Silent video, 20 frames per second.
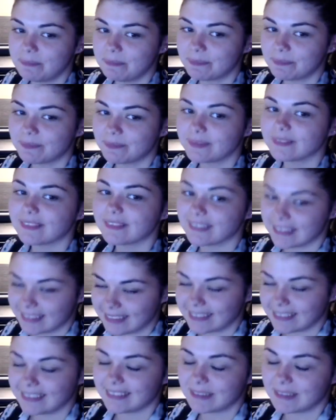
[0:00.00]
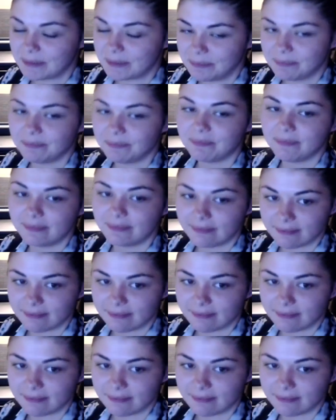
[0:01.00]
So that's a really